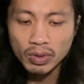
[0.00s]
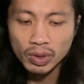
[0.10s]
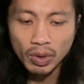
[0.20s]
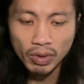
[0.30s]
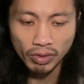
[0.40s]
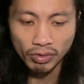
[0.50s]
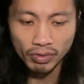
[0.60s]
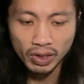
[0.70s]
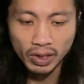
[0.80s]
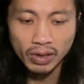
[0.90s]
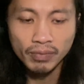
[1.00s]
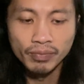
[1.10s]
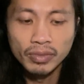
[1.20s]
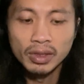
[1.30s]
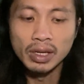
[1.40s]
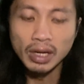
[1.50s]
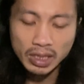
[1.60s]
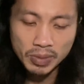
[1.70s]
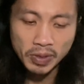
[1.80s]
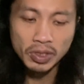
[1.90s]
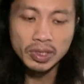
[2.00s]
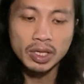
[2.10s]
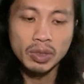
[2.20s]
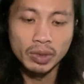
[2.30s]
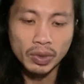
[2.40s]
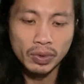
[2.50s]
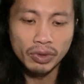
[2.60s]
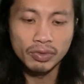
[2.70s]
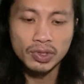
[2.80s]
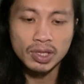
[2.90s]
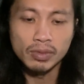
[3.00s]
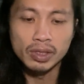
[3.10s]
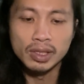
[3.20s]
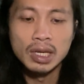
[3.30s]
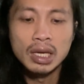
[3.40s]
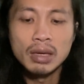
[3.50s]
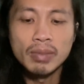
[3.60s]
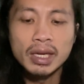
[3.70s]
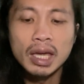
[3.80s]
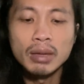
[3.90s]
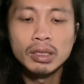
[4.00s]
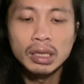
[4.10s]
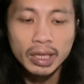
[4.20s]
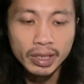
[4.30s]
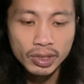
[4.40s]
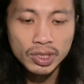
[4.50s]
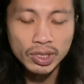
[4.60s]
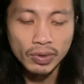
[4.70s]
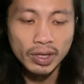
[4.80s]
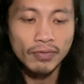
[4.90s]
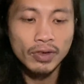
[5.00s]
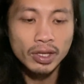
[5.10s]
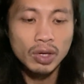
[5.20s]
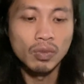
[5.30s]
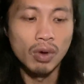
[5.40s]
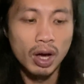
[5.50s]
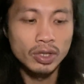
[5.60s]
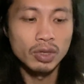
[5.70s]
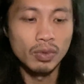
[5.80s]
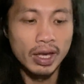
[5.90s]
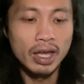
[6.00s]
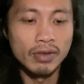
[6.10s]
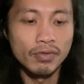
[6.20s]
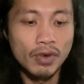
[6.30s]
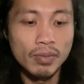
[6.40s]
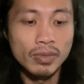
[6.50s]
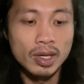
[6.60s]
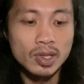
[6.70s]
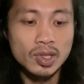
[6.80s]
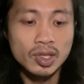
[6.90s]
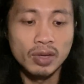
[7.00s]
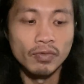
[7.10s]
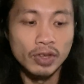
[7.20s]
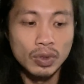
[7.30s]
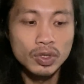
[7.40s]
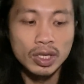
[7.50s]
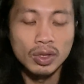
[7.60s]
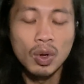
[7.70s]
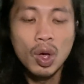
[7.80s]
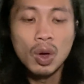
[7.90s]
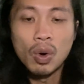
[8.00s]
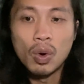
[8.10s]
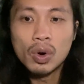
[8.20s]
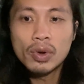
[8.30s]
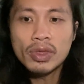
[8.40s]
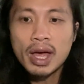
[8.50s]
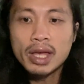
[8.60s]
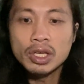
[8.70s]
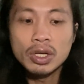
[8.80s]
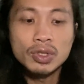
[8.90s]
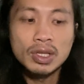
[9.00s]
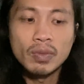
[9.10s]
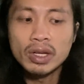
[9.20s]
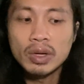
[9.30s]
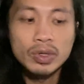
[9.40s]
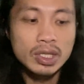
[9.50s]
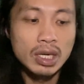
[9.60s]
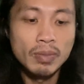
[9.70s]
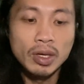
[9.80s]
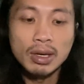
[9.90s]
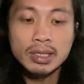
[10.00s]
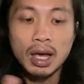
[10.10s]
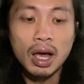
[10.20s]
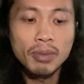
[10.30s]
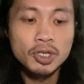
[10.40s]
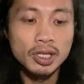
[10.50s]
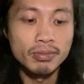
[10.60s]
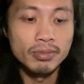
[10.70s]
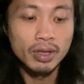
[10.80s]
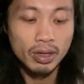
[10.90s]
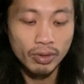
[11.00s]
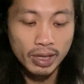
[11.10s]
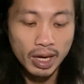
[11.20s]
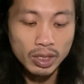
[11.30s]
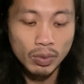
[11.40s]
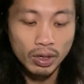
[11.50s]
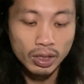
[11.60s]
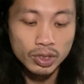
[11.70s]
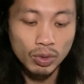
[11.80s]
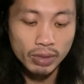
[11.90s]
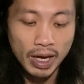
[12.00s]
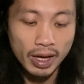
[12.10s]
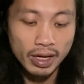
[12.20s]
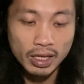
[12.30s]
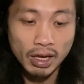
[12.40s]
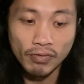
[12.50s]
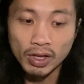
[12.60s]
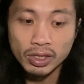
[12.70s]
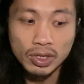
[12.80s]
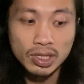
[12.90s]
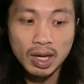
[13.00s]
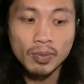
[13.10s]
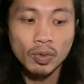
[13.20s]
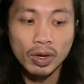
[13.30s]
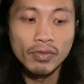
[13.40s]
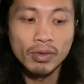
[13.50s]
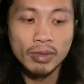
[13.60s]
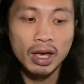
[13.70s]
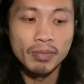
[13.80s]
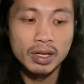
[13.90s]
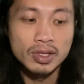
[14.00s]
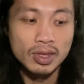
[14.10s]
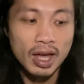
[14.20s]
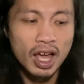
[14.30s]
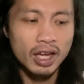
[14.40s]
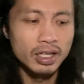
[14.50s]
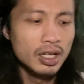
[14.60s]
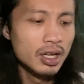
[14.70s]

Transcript: you were going through here, an experience that you were going through someone, became clear to you. And I feel like you walked away from this confusion. Or that, you know, someone here was keeping you as an option. Okay, you were a doormat. And I feel like you stepped away from that because of that.